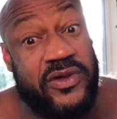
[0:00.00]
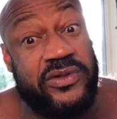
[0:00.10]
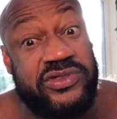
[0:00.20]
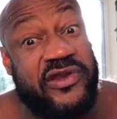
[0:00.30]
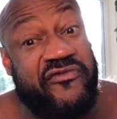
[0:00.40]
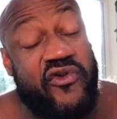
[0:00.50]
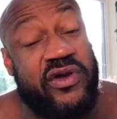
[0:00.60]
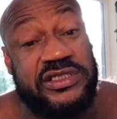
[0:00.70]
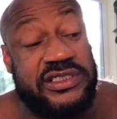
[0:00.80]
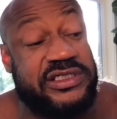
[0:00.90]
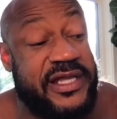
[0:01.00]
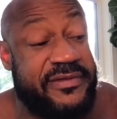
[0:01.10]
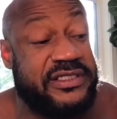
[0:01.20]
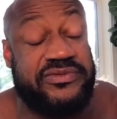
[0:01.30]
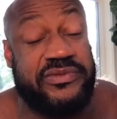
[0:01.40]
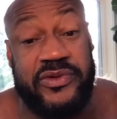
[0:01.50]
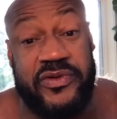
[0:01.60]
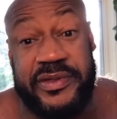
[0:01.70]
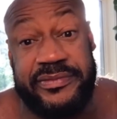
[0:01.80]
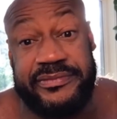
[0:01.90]
who can afford it just said, just
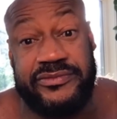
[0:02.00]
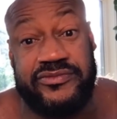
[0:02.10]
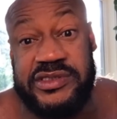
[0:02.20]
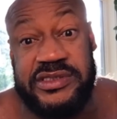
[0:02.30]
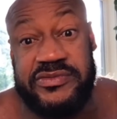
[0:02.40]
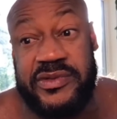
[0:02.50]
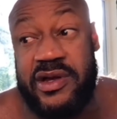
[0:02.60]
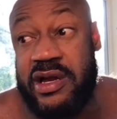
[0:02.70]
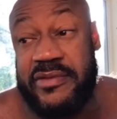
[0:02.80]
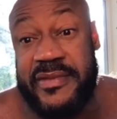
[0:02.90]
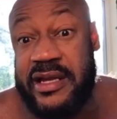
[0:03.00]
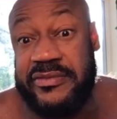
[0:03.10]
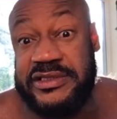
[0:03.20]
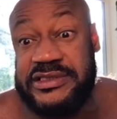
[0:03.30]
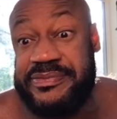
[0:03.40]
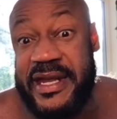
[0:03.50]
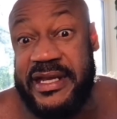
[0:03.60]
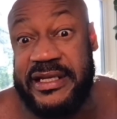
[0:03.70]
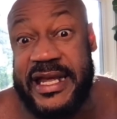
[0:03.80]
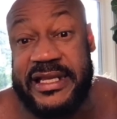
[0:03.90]
remove it. We ain't even going to argue about it. We just paid
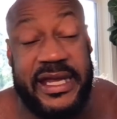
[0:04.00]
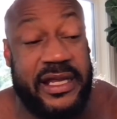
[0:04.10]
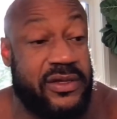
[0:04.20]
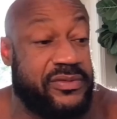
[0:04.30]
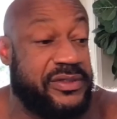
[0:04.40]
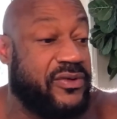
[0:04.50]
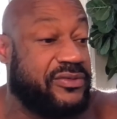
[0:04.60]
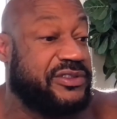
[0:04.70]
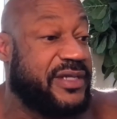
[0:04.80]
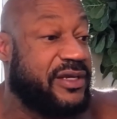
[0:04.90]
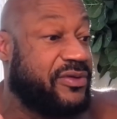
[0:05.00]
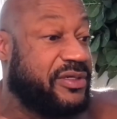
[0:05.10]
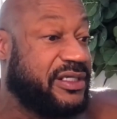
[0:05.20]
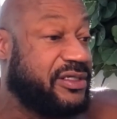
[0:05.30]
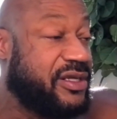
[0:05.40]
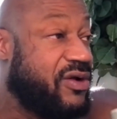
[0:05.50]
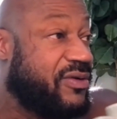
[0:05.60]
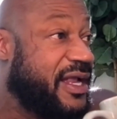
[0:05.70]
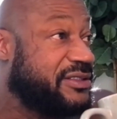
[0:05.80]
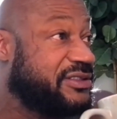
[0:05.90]
and got the hell on. We trying to go to dinner, all
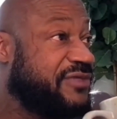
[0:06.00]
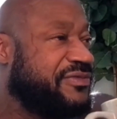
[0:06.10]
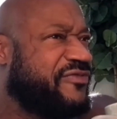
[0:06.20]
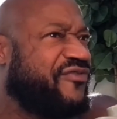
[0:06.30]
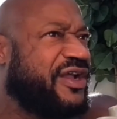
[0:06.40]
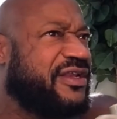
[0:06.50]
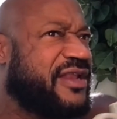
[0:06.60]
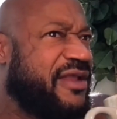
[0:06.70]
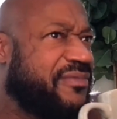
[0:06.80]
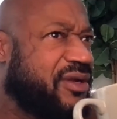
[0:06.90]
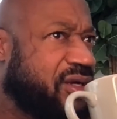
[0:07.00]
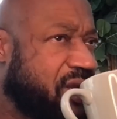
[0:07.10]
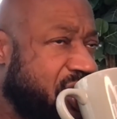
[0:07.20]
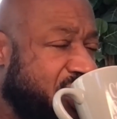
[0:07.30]
kinds of stuff. It was a fucking nightmare.